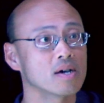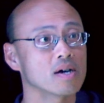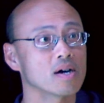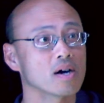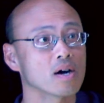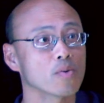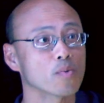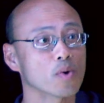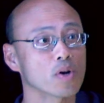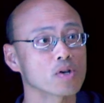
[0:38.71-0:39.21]

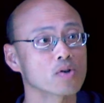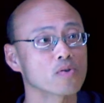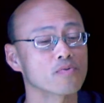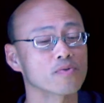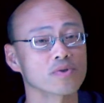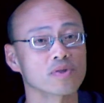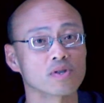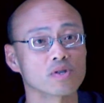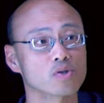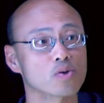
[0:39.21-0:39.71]
1
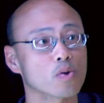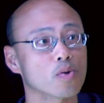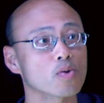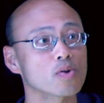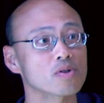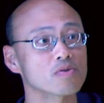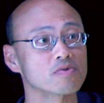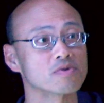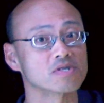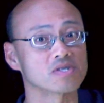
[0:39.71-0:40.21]
over the
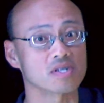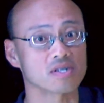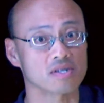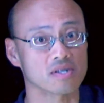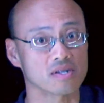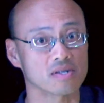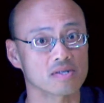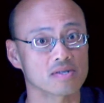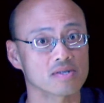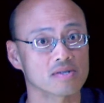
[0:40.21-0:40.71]
total
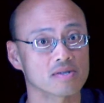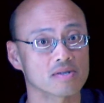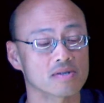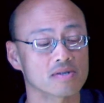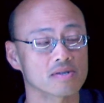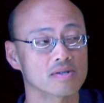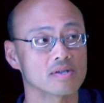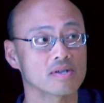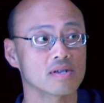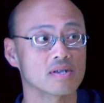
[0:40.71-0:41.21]
resistance
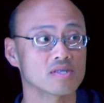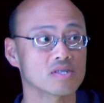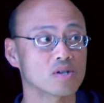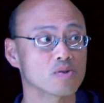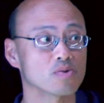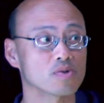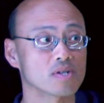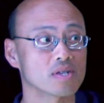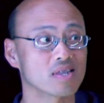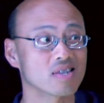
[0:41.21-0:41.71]
is
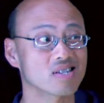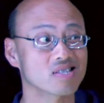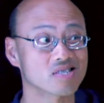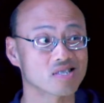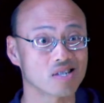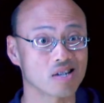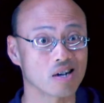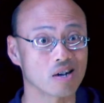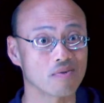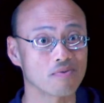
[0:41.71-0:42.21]
equal to this
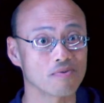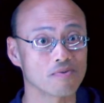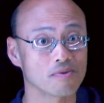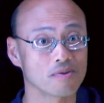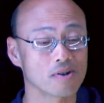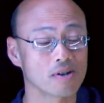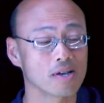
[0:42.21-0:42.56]
stuff.